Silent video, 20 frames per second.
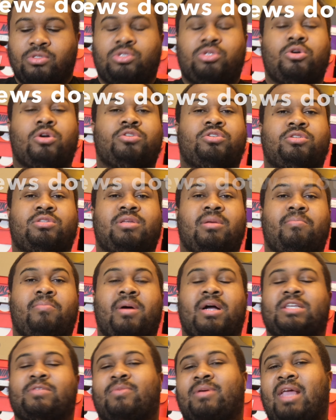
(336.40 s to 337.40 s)
two hundred ten
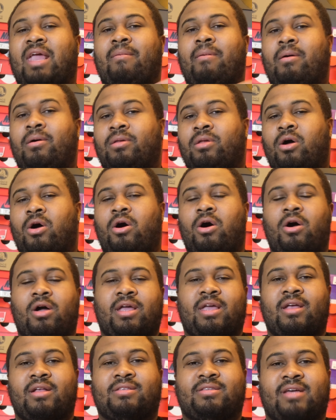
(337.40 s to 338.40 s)
bucks, but it came out in all
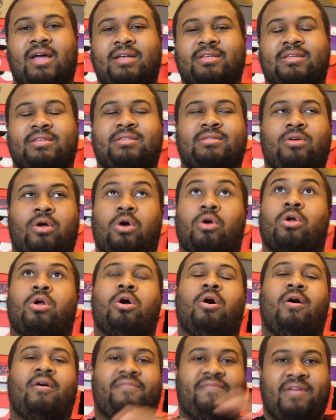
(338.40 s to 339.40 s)
kid sizes or
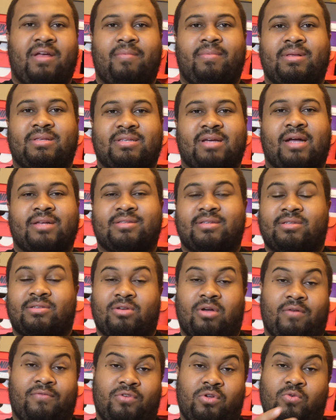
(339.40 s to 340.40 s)
all family sizes.
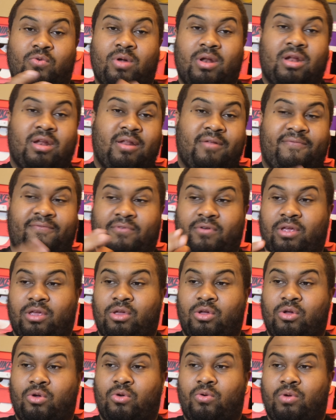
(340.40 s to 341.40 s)
So if you wanted it for
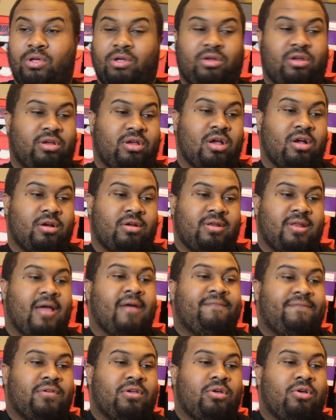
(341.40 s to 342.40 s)
you or your younger
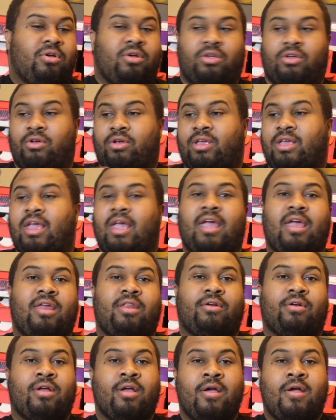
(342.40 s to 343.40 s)
nephew, or your kid,
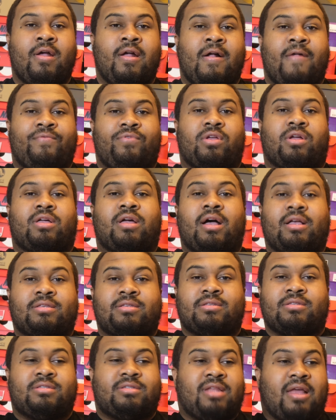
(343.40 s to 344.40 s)
or your
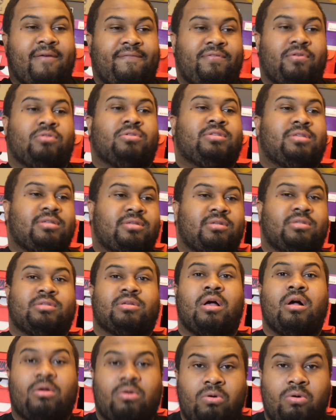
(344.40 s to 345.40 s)
cousin's nephew, sister's
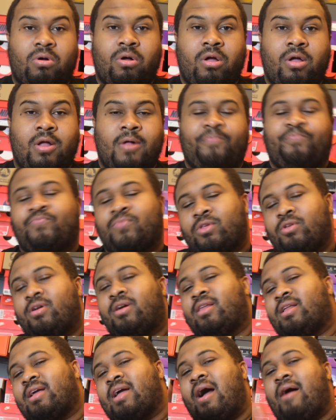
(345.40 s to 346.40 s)
uncle, you
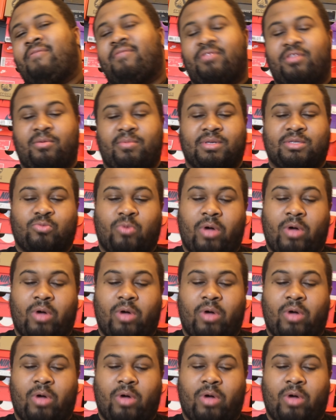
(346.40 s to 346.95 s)
could have caught for them as